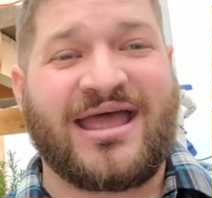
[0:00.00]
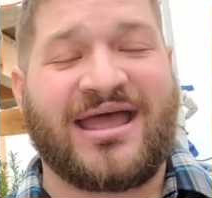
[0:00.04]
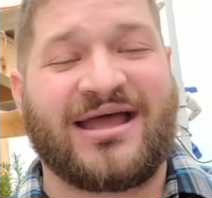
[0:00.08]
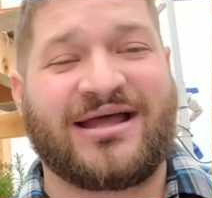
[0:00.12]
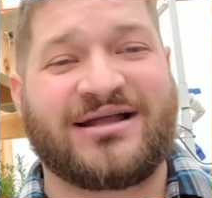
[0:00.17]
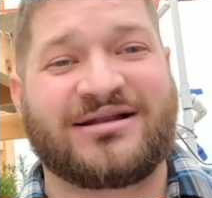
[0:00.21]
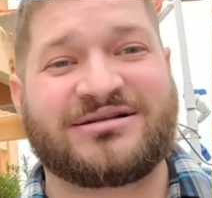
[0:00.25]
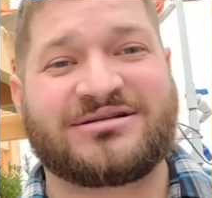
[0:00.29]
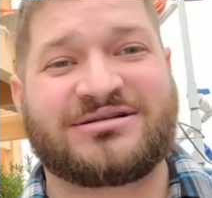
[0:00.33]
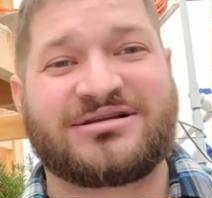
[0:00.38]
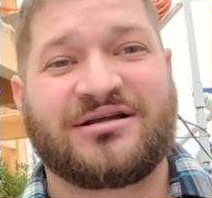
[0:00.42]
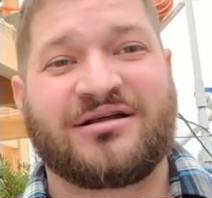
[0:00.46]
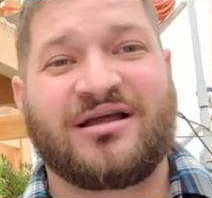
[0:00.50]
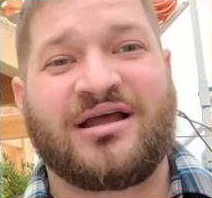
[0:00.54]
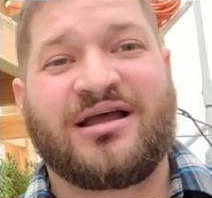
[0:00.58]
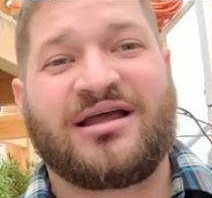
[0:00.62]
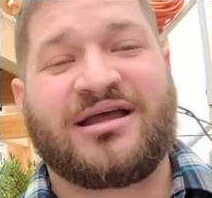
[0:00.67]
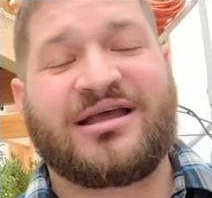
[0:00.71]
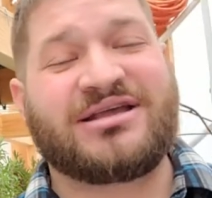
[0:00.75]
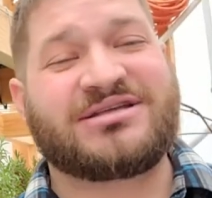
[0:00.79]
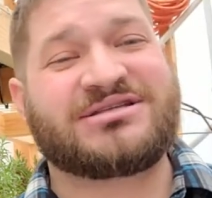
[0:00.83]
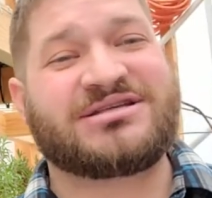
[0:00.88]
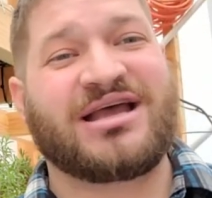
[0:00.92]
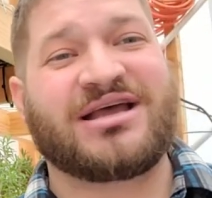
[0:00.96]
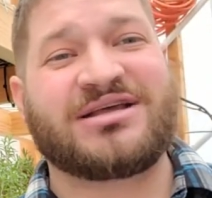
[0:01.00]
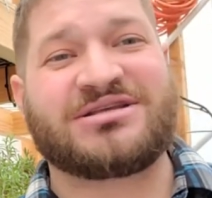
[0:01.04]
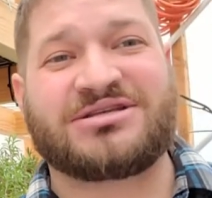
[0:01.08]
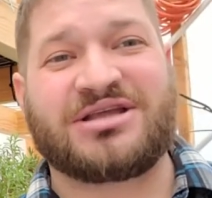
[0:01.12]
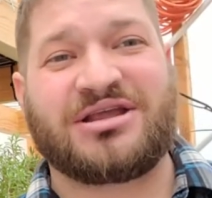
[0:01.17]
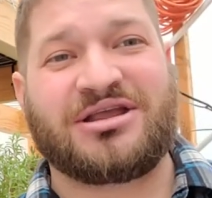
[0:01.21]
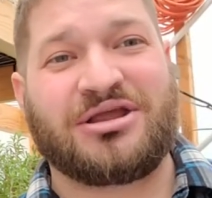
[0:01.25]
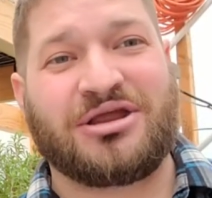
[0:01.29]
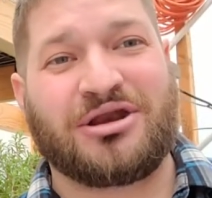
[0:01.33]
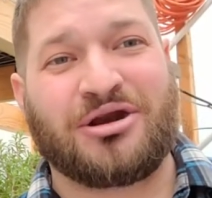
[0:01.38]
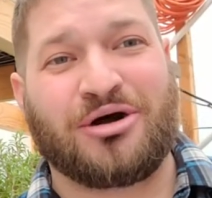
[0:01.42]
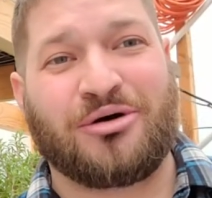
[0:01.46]
and he
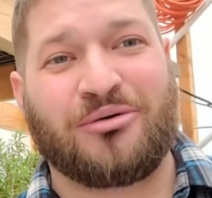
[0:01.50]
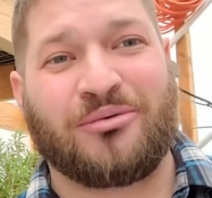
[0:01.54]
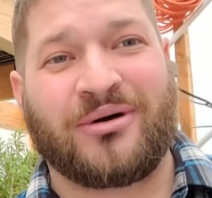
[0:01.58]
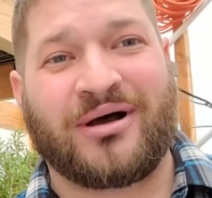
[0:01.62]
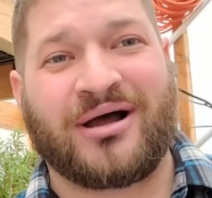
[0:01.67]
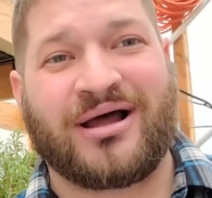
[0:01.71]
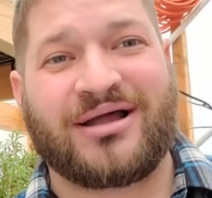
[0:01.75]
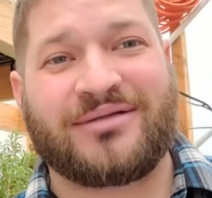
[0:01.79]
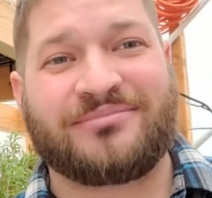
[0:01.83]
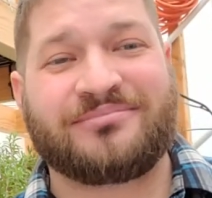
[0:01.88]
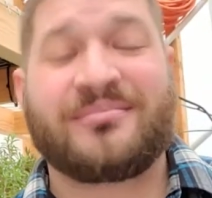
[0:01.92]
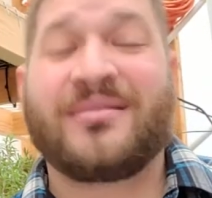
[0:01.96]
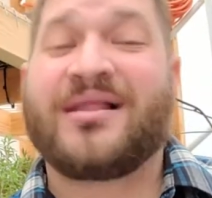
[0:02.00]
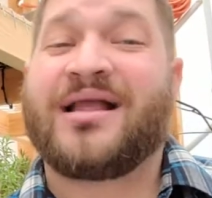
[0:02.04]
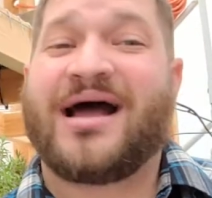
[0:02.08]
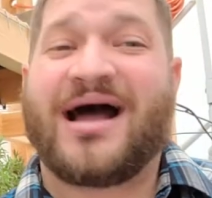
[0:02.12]
says, you know what?